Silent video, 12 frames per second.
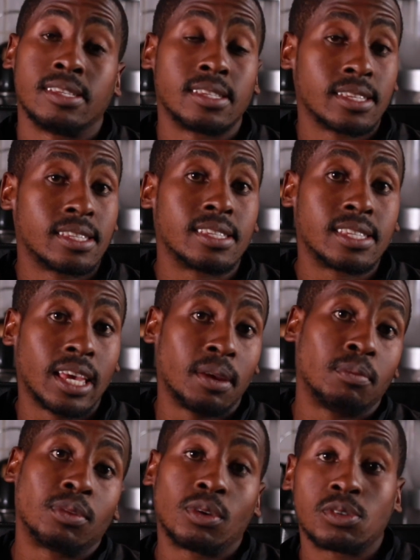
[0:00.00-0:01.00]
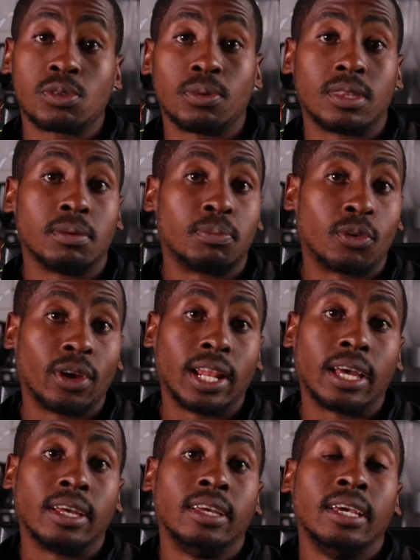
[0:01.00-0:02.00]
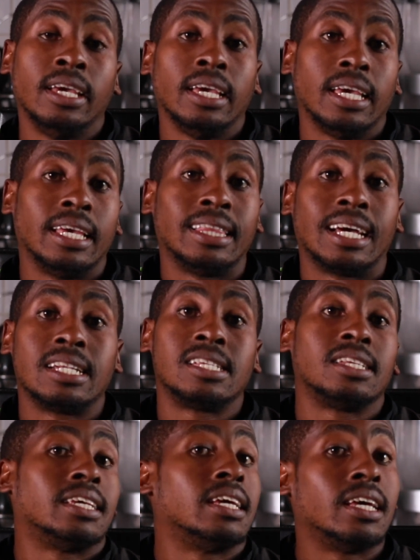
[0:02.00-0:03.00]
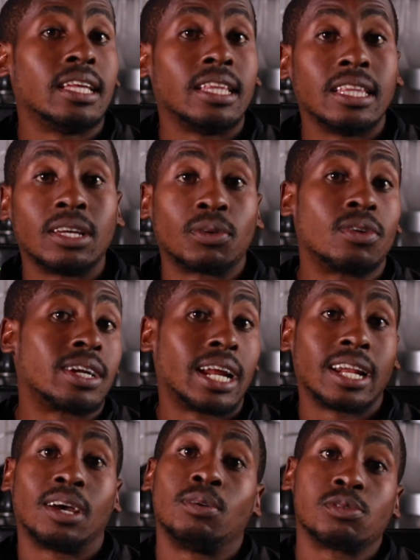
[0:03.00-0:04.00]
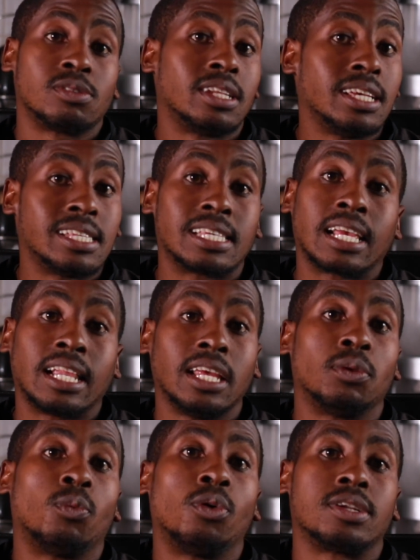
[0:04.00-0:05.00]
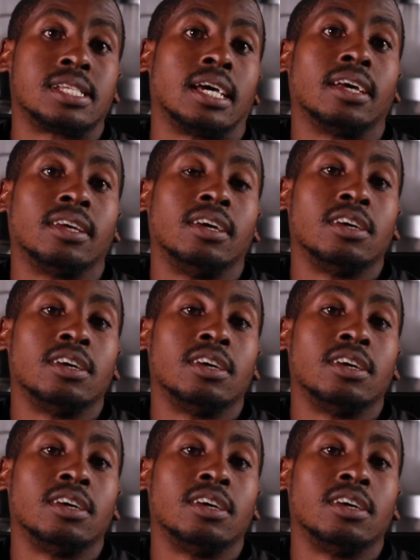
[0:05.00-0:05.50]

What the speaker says: is just the same also with the broiler, in that the Roadrunner also needs clean water.